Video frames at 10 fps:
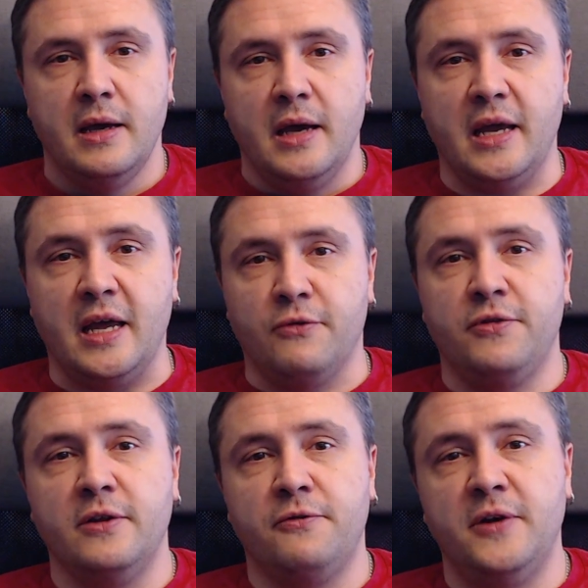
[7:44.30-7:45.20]
Again,
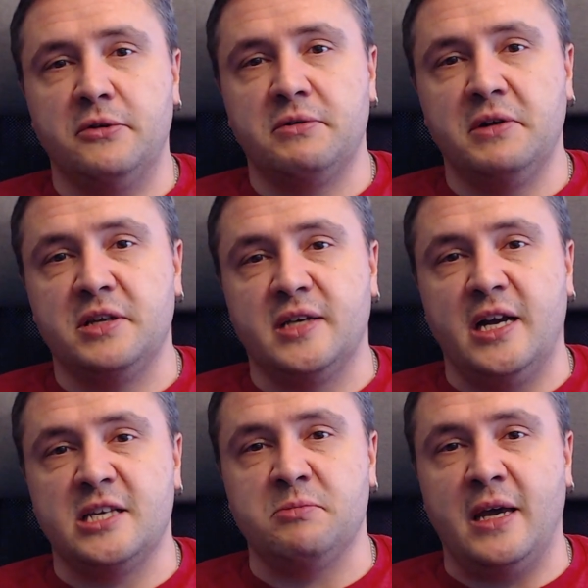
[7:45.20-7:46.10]
feel free to
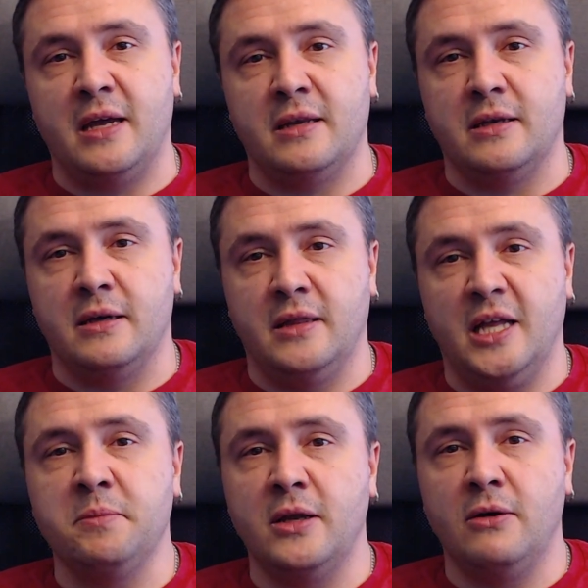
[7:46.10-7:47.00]
criticize me and
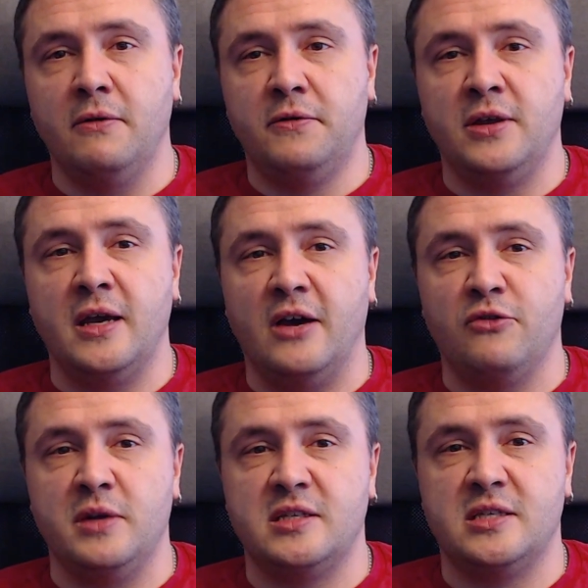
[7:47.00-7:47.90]
let me know if you think I've
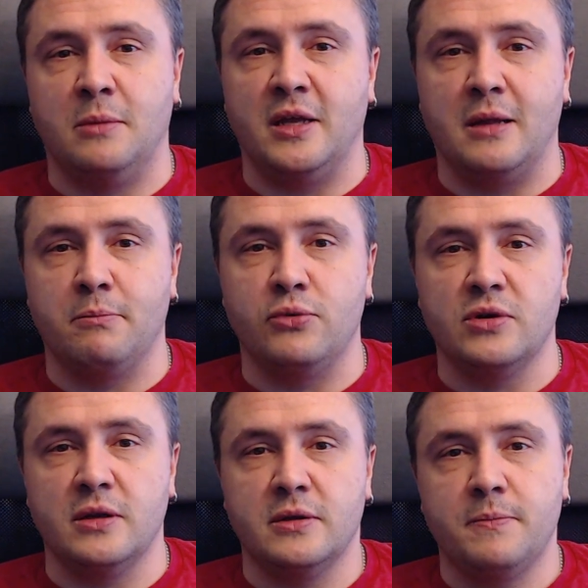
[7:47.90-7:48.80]
missed something
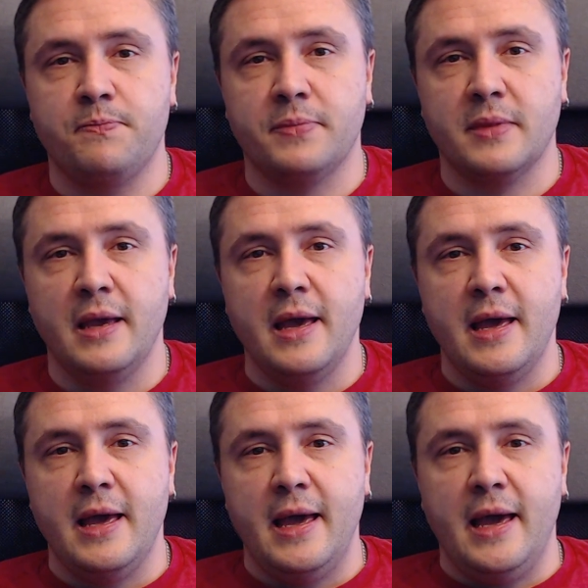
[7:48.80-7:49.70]
important.
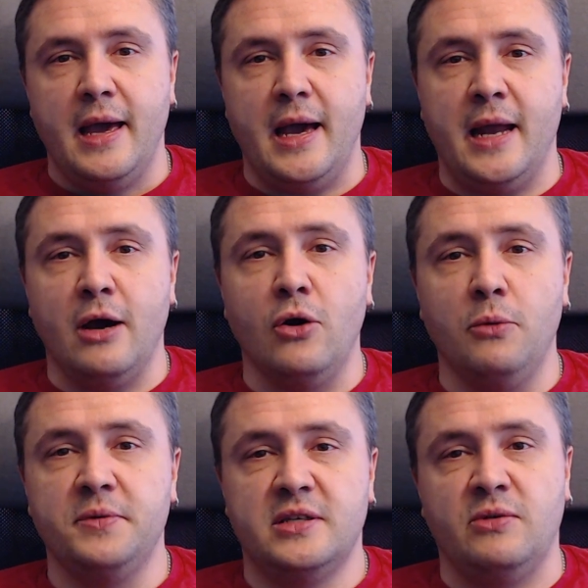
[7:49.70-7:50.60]
And I hope
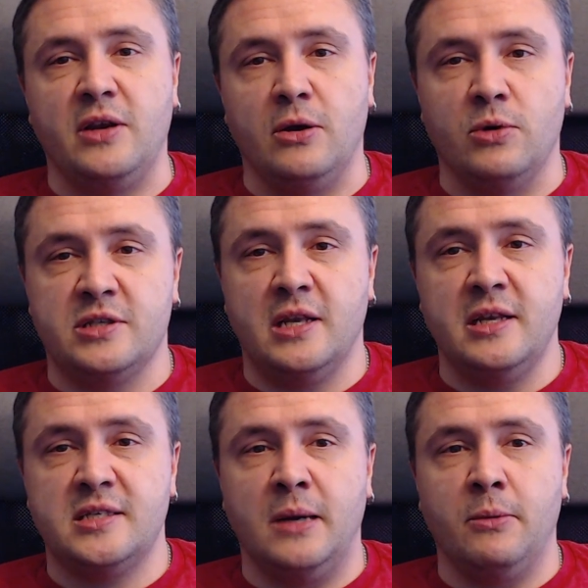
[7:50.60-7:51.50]
this video was at
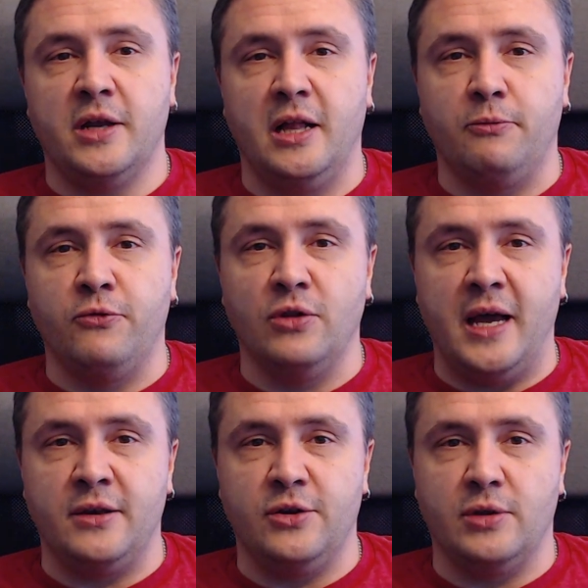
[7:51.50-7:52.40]
least somewhat helpful
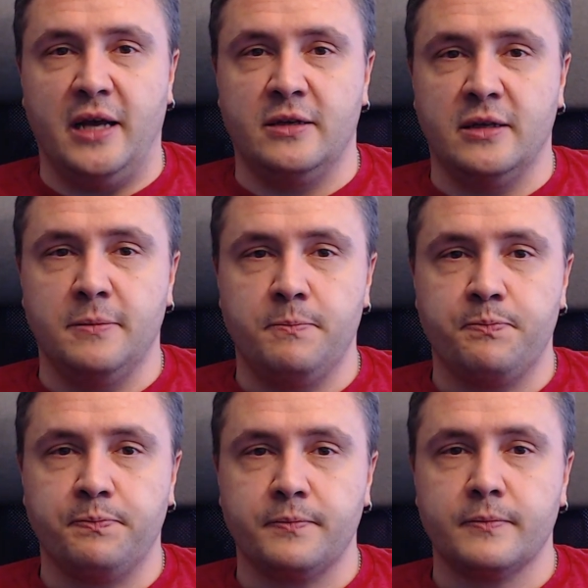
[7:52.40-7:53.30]
and you liked it.
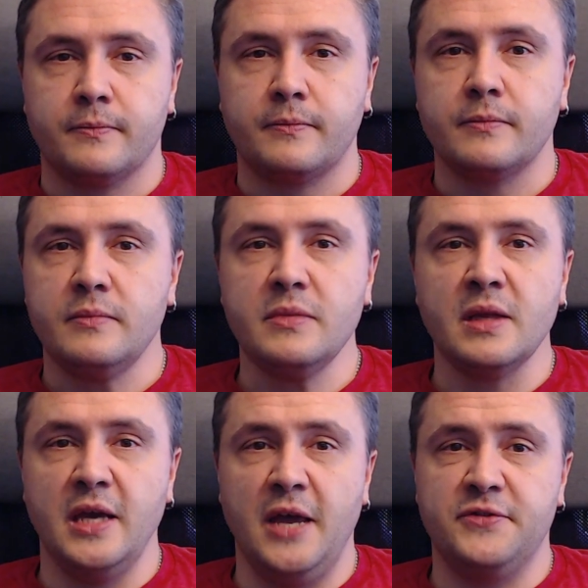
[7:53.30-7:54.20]

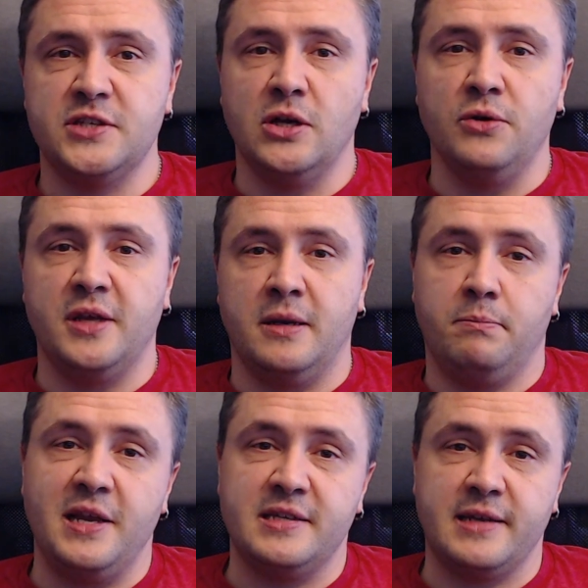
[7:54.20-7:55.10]
If so, then
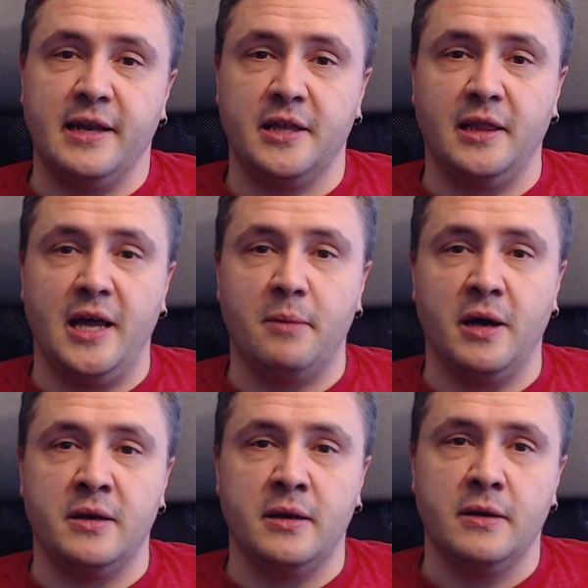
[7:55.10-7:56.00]
please click that like
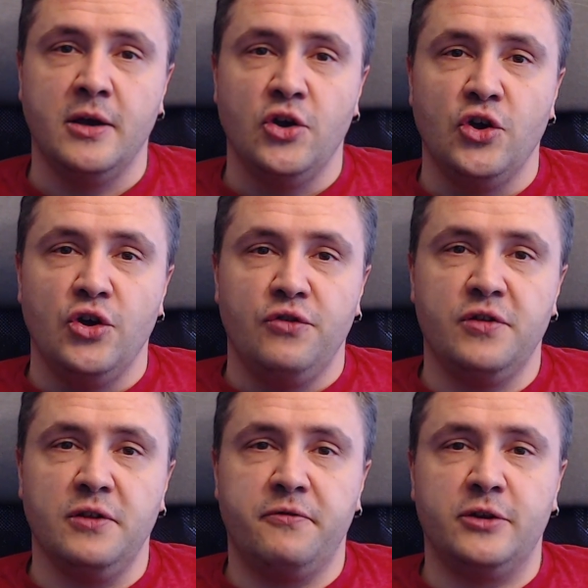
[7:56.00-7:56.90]
button,
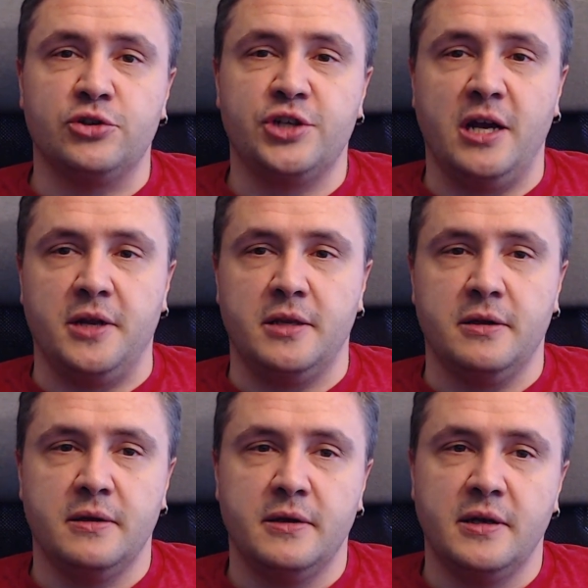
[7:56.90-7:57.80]
feel free to share it,
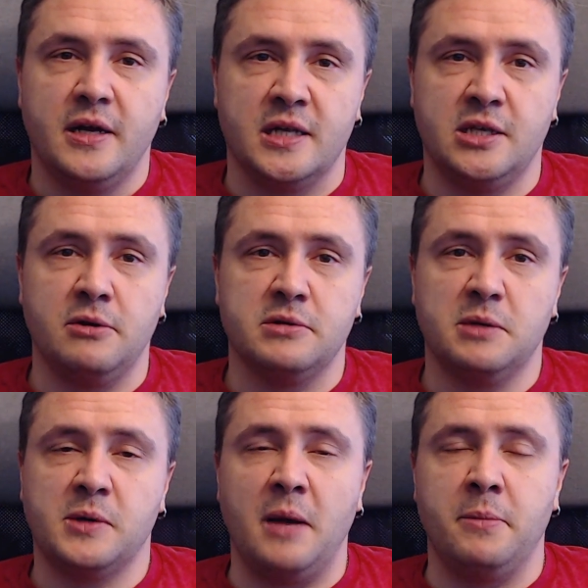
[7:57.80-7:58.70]
consider
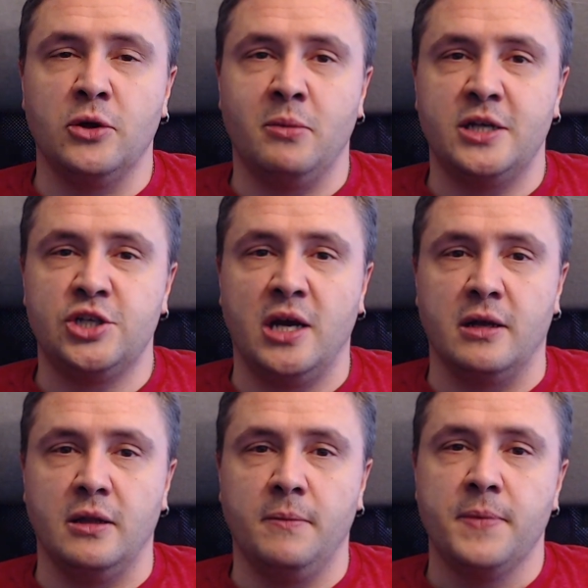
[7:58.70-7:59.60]
subscribing to my
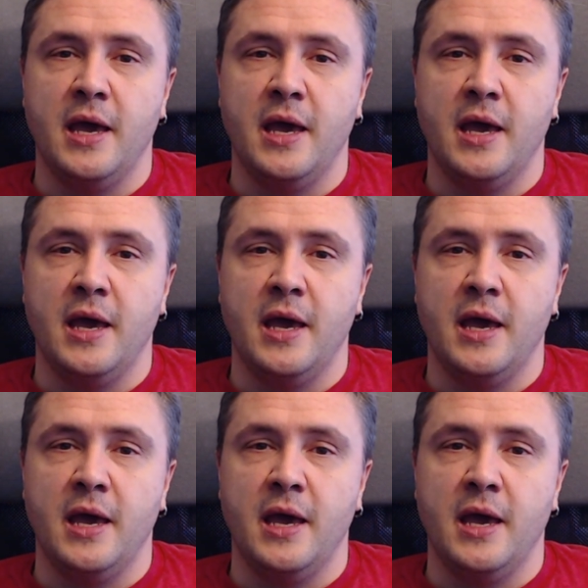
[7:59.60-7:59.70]
channel,